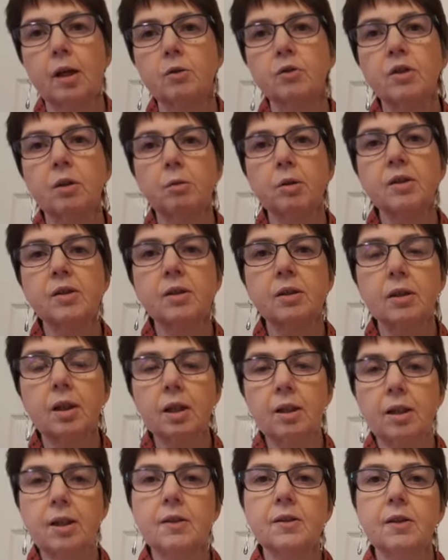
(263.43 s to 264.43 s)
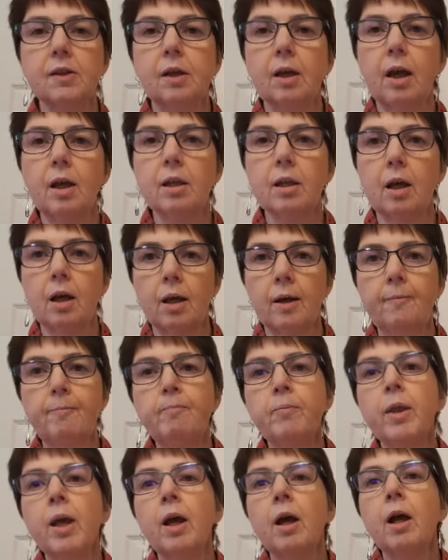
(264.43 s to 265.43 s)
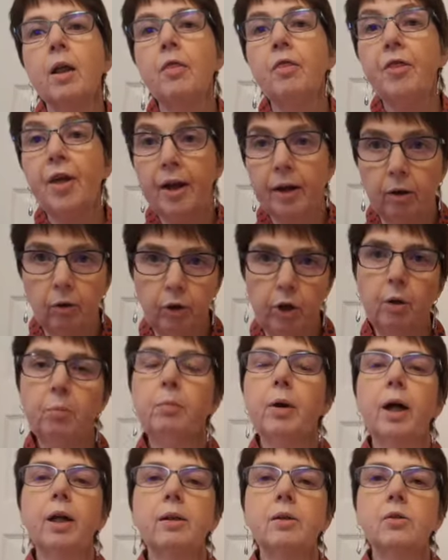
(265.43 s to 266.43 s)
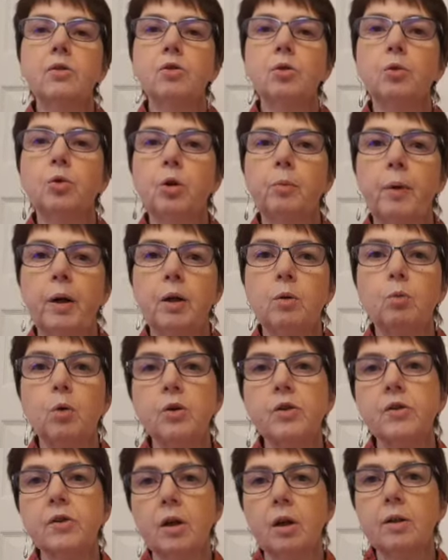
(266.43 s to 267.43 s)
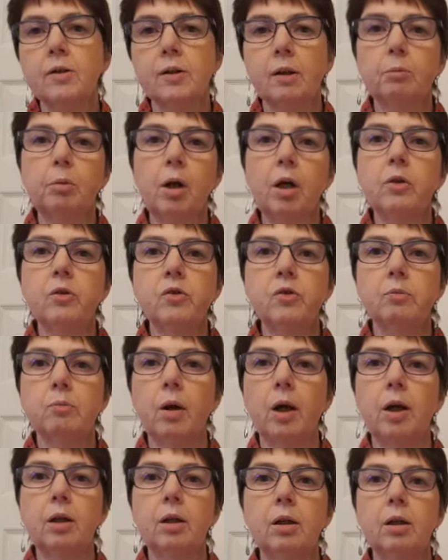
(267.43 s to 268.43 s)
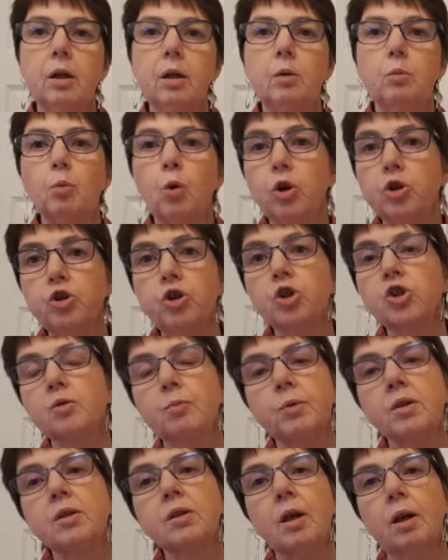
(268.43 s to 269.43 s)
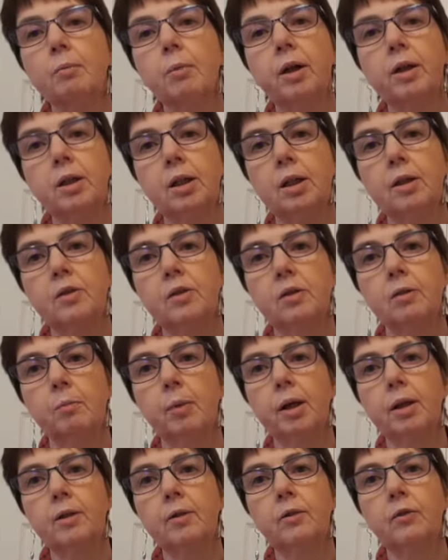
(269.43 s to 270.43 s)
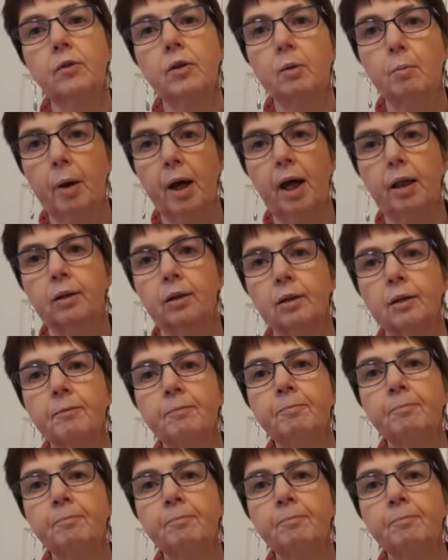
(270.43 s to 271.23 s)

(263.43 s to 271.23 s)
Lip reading: So I'll stick these together. Then I'll come back and talk about what size I'm going to make and what adjustments I might need to make to the pattern.